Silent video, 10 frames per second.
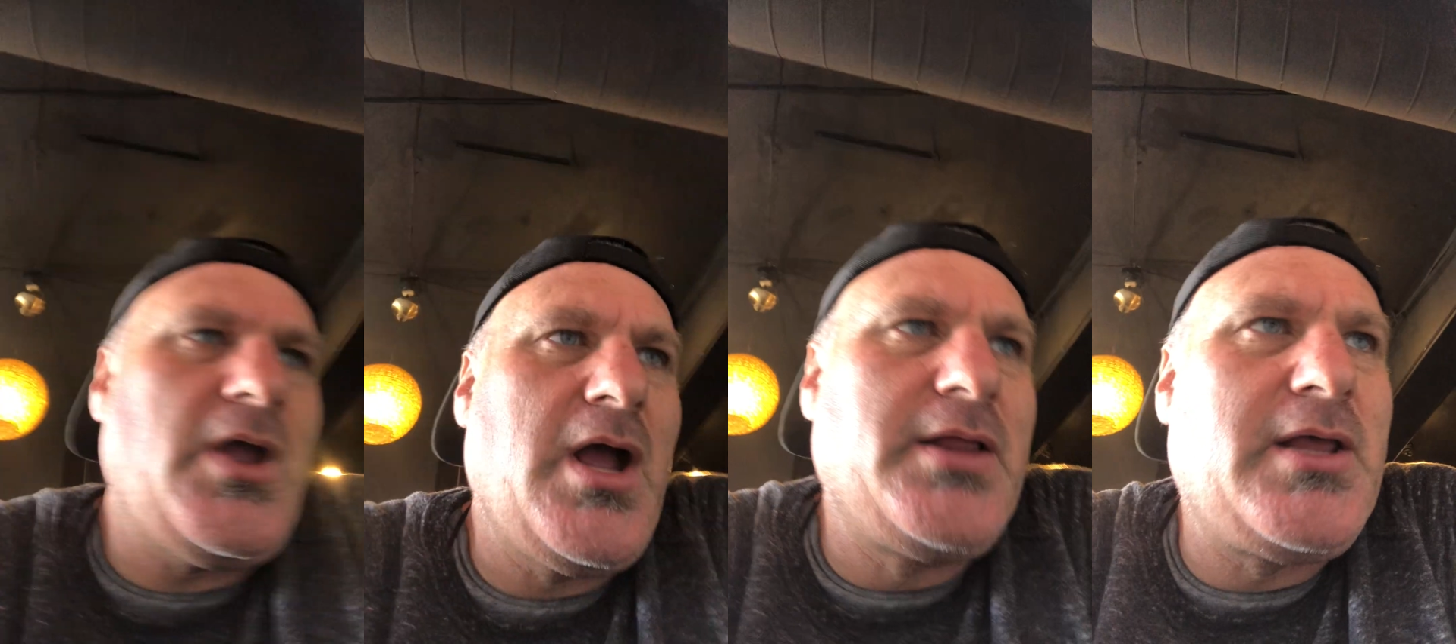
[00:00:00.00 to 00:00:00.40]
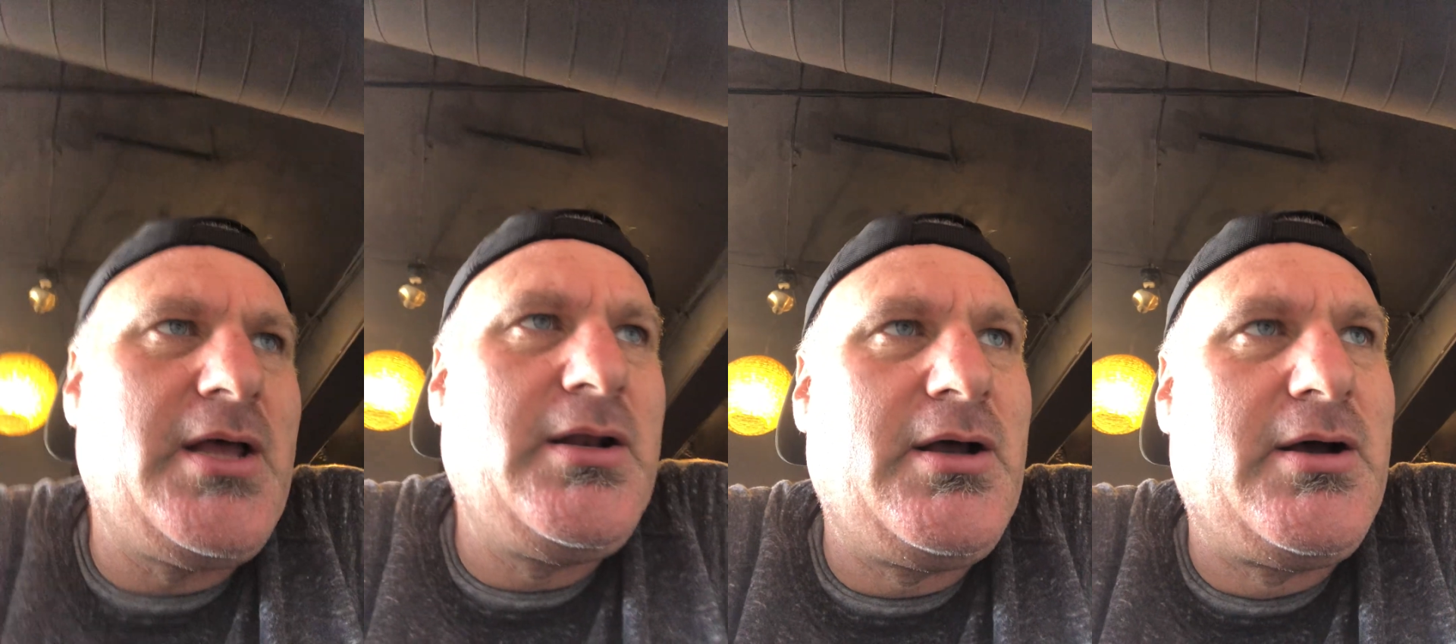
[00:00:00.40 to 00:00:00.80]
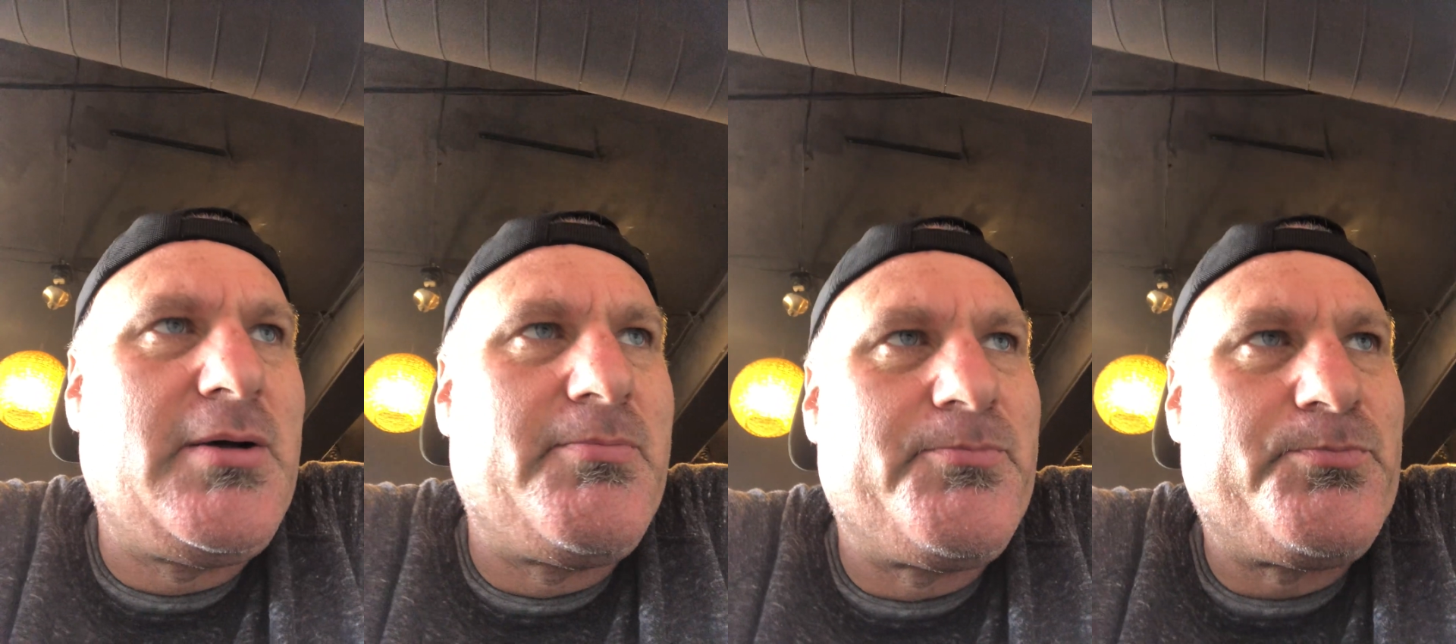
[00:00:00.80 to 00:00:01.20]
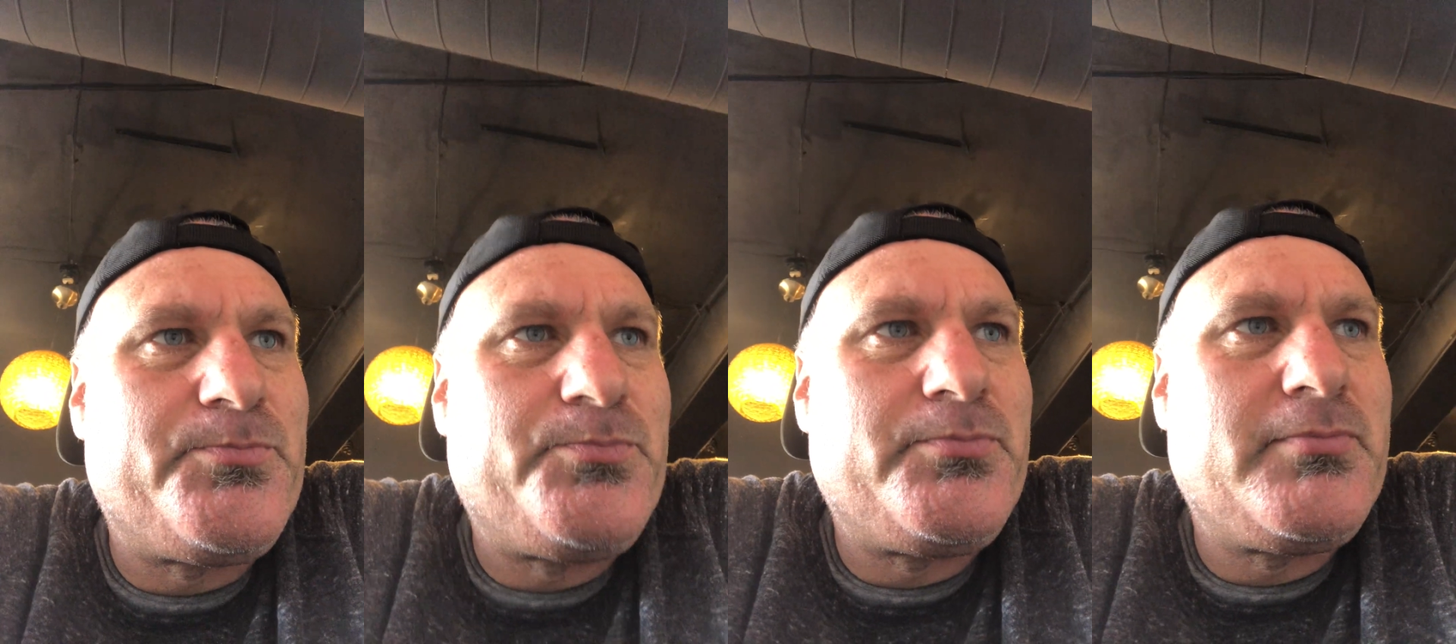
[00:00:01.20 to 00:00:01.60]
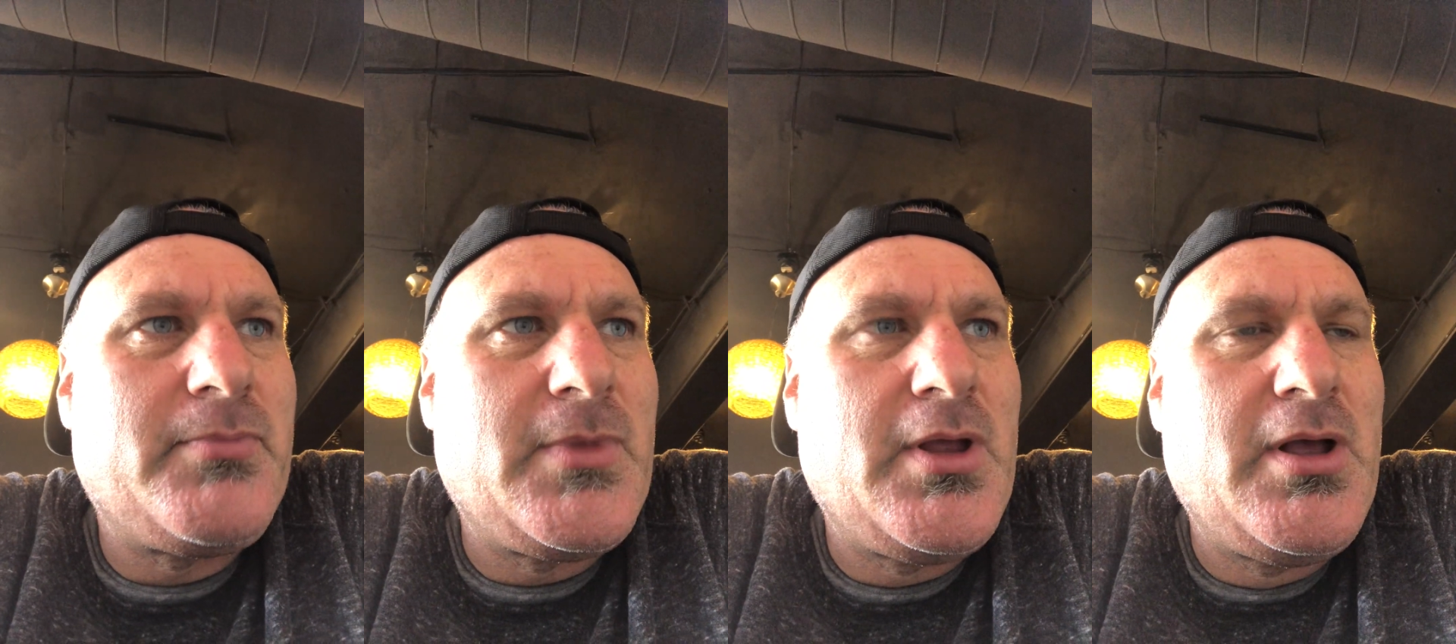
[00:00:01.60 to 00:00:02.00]
and then um,
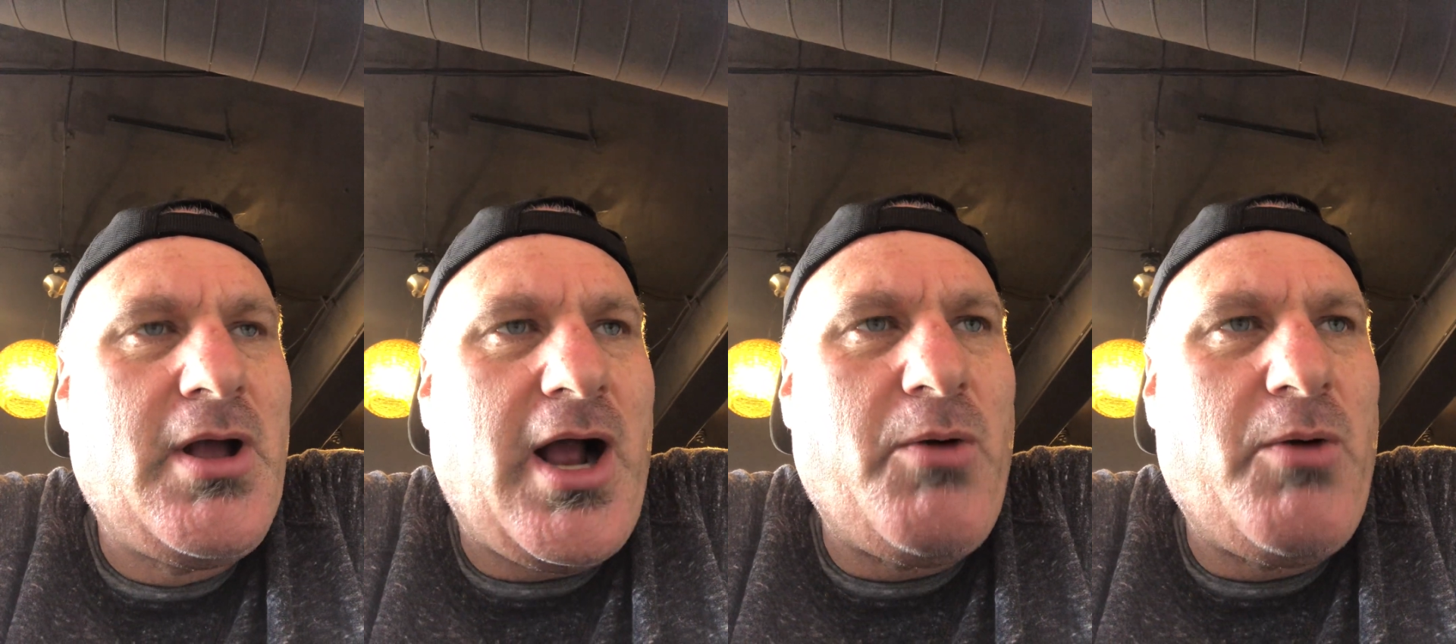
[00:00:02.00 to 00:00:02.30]
I